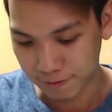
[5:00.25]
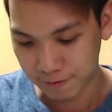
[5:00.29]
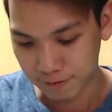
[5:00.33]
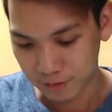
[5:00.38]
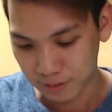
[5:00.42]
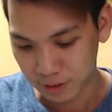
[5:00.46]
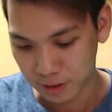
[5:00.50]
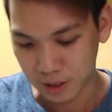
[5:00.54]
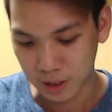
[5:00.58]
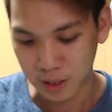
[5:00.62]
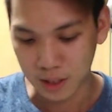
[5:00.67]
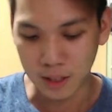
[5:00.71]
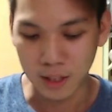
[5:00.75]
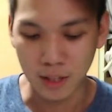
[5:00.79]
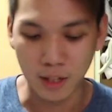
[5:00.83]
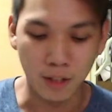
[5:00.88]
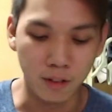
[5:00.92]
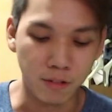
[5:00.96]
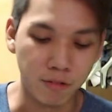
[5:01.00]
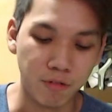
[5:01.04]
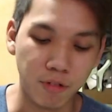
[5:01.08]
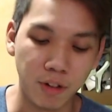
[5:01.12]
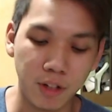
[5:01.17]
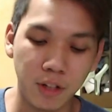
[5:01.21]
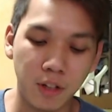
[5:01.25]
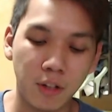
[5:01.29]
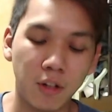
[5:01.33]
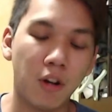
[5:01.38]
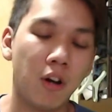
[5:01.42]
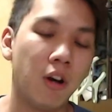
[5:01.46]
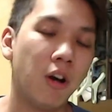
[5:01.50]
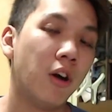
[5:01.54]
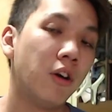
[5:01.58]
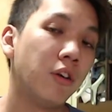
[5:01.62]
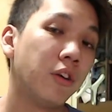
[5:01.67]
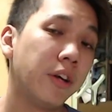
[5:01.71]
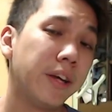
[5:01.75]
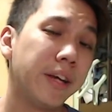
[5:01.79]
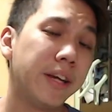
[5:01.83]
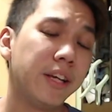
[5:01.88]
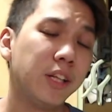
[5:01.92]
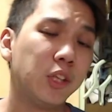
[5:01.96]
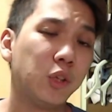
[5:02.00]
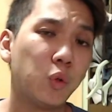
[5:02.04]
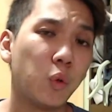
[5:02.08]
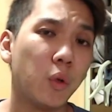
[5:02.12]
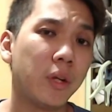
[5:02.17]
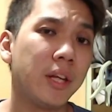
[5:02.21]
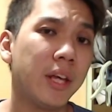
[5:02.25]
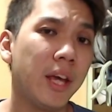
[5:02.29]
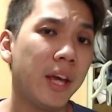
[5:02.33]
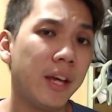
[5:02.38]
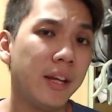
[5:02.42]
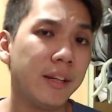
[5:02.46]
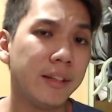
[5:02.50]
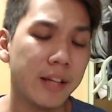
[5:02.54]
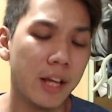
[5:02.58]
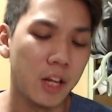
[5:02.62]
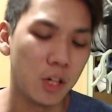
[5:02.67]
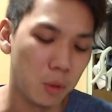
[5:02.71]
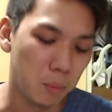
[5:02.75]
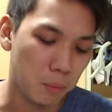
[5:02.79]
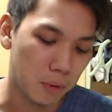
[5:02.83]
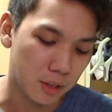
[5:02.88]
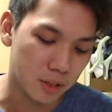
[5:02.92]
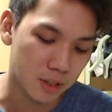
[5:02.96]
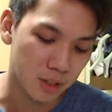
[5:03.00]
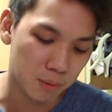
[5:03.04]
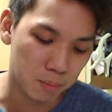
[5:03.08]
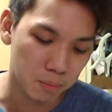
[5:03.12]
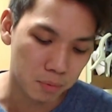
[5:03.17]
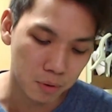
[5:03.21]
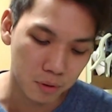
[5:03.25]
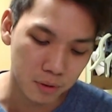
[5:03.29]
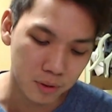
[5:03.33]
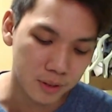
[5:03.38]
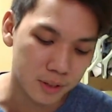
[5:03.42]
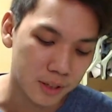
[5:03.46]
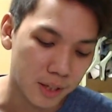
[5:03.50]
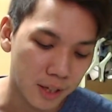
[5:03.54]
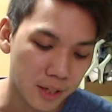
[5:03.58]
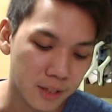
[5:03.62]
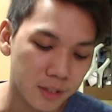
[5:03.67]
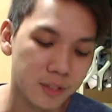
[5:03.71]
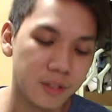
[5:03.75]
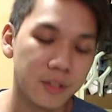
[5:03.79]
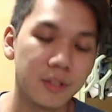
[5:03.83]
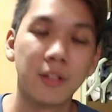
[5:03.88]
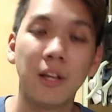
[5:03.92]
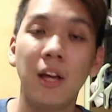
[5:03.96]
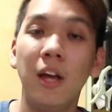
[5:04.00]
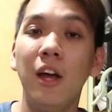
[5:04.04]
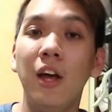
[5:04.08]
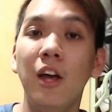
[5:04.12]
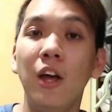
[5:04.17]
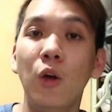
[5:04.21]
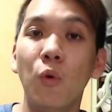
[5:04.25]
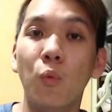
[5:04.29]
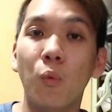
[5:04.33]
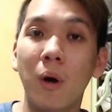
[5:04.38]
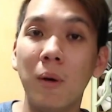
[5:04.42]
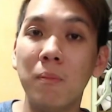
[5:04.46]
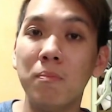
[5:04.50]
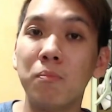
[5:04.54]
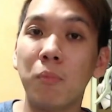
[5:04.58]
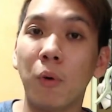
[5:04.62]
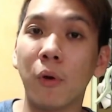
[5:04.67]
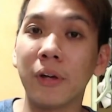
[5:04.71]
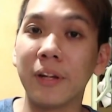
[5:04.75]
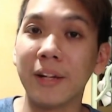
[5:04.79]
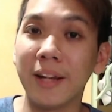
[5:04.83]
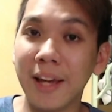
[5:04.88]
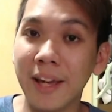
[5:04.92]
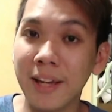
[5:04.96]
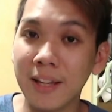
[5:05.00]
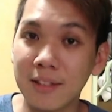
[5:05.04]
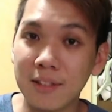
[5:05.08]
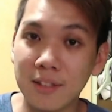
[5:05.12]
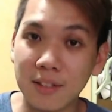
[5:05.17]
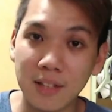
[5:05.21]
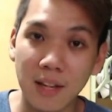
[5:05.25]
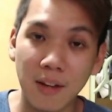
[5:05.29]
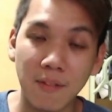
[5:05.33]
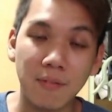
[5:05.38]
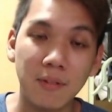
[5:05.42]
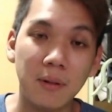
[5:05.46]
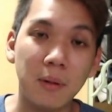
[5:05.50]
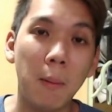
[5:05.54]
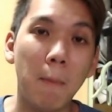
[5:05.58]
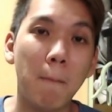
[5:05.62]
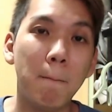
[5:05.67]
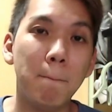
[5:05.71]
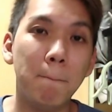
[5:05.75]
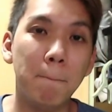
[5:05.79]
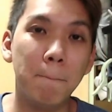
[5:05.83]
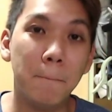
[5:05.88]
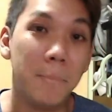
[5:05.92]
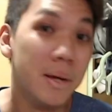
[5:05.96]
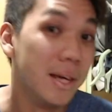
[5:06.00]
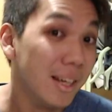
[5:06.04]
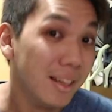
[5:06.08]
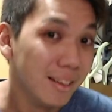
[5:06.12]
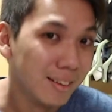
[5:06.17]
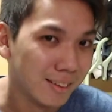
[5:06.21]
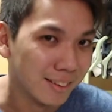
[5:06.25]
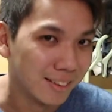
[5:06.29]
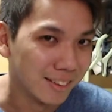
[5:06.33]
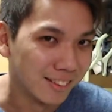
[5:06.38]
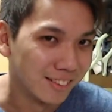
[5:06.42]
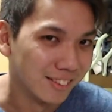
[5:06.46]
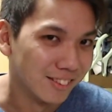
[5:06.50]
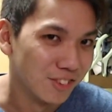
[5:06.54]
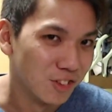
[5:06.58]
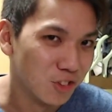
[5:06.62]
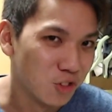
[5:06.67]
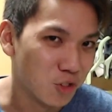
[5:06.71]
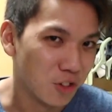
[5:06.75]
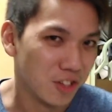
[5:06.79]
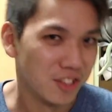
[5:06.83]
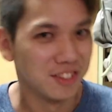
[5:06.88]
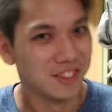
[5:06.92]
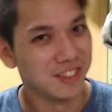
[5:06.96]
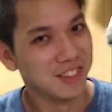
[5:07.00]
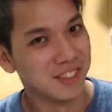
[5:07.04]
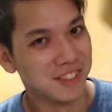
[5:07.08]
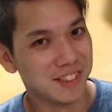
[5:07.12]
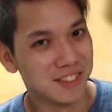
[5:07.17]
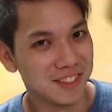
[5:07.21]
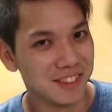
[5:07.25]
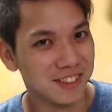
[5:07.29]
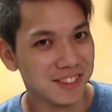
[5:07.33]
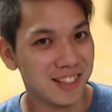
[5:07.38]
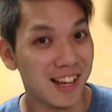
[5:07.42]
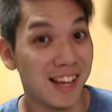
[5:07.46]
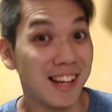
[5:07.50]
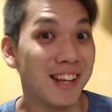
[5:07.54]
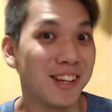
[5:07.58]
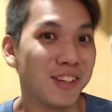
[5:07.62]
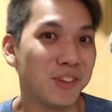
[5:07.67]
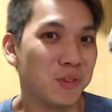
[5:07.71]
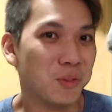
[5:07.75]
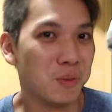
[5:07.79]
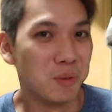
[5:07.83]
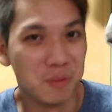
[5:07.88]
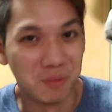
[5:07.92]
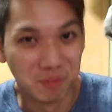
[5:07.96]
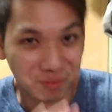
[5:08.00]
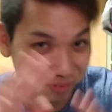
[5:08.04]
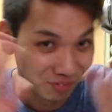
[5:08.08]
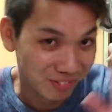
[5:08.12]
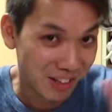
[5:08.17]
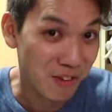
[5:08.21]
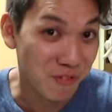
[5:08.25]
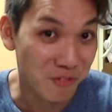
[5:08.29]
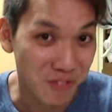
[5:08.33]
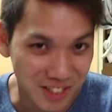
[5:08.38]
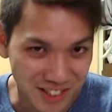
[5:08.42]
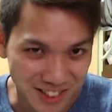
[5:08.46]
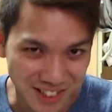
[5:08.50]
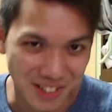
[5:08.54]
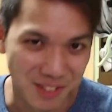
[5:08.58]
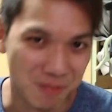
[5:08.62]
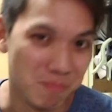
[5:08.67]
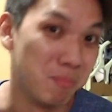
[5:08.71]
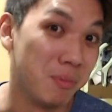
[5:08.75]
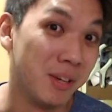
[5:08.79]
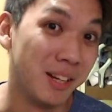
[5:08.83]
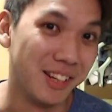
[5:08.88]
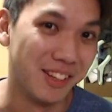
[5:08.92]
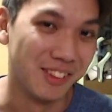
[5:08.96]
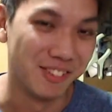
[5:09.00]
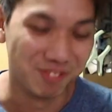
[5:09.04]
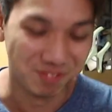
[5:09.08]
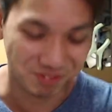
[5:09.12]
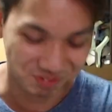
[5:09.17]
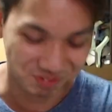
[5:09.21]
okay, running on a 28 nanometer process, 1.87 billion transistors. I like to emphasize billion.